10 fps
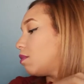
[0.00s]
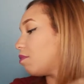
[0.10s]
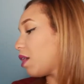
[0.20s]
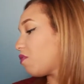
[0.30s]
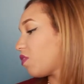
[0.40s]

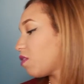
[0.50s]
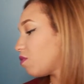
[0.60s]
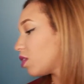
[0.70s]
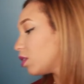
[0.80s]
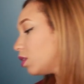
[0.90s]
my
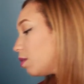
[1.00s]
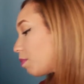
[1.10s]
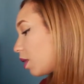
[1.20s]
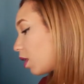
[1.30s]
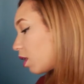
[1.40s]
favorite
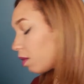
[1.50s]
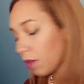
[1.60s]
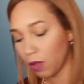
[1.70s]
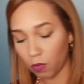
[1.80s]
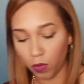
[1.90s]
lip
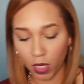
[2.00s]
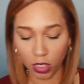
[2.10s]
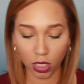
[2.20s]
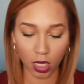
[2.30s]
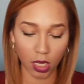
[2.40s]
balm,
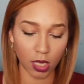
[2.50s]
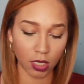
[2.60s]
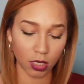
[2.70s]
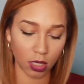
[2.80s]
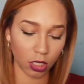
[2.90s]
which
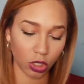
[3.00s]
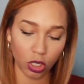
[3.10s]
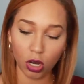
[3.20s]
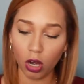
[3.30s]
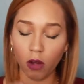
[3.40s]
is the
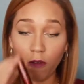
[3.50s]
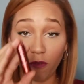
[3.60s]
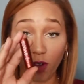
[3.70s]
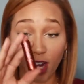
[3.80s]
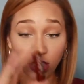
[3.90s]
Sugar
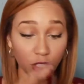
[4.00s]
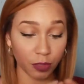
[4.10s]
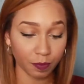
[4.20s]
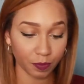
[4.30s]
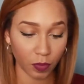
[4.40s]

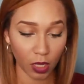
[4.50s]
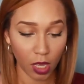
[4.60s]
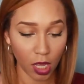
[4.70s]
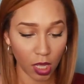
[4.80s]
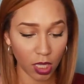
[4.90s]
Fresh.
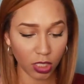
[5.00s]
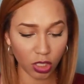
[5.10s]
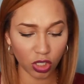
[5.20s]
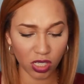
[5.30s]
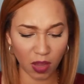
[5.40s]
And this
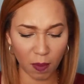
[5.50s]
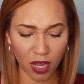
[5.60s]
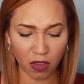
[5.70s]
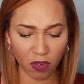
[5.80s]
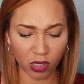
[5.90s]
is just a
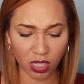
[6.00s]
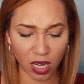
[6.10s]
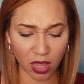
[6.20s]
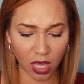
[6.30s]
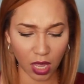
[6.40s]
mini version.
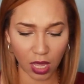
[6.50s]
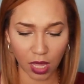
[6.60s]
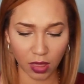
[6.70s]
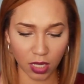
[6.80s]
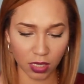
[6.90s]
I think I
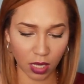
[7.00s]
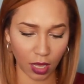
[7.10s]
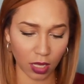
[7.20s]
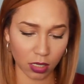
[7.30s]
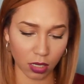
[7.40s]
got this
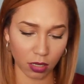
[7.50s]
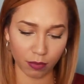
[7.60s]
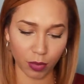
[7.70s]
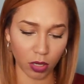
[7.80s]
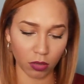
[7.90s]
like as a
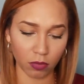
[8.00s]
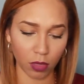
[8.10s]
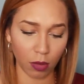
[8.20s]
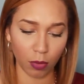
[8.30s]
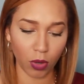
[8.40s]

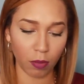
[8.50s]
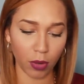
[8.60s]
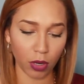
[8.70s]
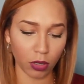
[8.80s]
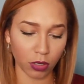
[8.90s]
point
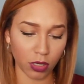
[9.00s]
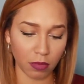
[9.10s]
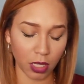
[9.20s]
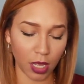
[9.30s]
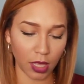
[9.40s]
perk or
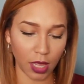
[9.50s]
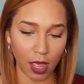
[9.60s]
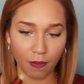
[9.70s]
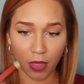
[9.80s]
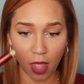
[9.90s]
something like
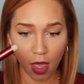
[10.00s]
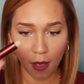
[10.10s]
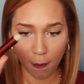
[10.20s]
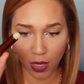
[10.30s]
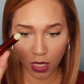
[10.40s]
that.
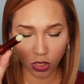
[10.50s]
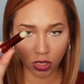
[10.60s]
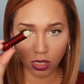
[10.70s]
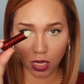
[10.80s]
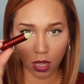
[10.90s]
But it's
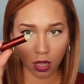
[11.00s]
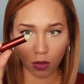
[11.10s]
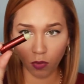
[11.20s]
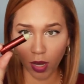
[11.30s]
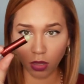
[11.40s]
just
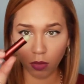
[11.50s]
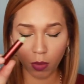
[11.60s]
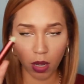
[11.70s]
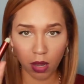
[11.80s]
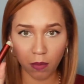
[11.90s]
a regular
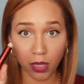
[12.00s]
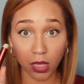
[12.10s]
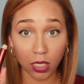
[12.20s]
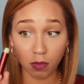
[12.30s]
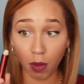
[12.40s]
balm, but
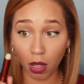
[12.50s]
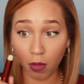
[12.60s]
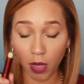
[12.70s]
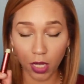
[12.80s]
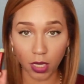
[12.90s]
this
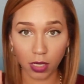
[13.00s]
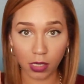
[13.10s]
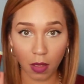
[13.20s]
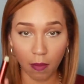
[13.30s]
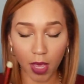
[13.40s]
balm
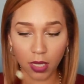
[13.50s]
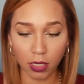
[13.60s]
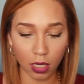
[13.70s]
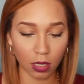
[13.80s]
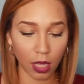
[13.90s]
is
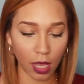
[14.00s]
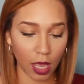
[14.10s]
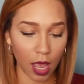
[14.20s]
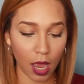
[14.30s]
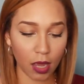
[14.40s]
amazing. Like,
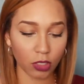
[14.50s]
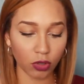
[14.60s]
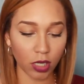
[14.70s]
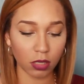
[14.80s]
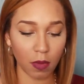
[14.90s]
it
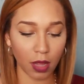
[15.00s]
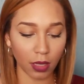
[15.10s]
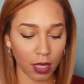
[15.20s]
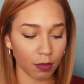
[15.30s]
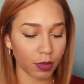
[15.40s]
hydrates my
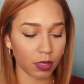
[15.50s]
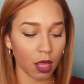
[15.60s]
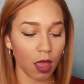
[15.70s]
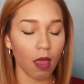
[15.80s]
lips